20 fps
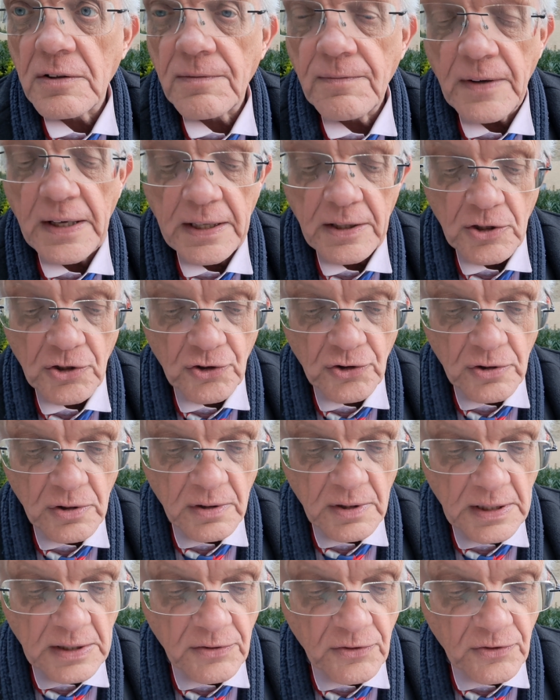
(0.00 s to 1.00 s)
vanished,
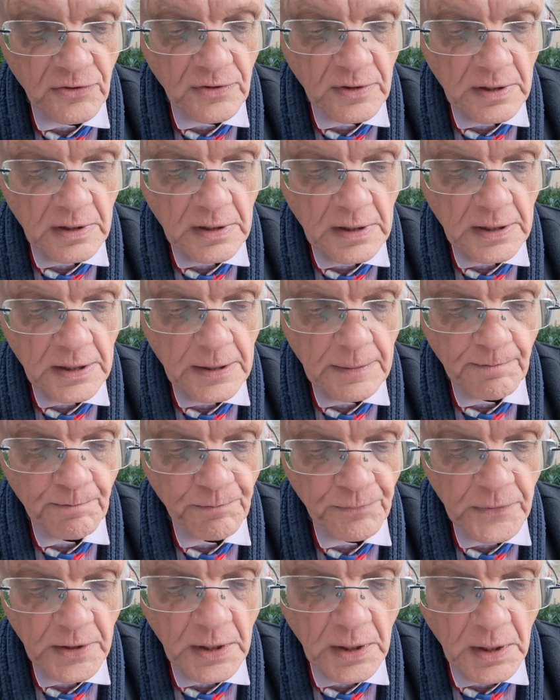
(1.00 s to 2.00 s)
and that's
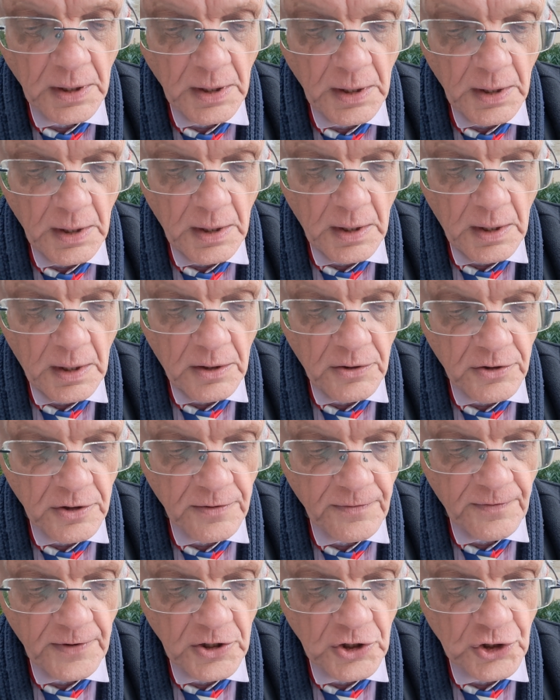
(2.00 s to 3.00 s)

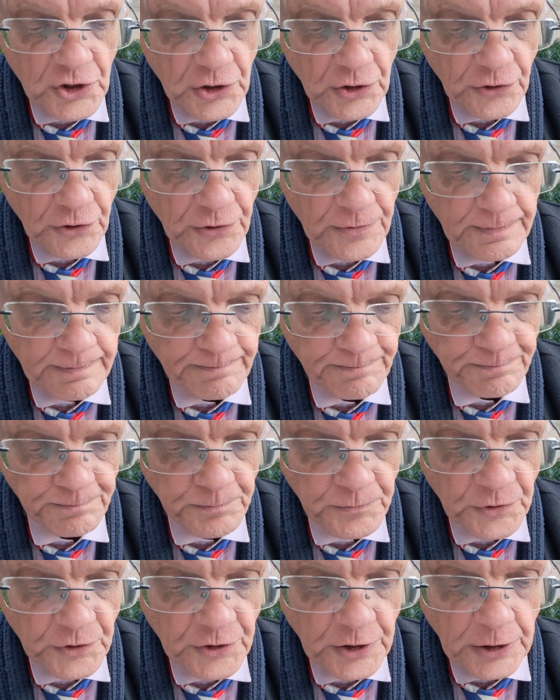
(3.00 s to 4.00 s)
just finishes.
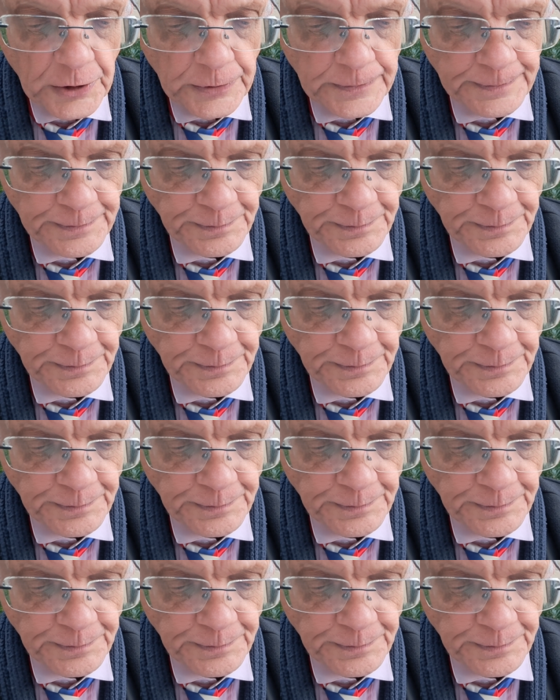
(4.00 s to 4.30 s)
So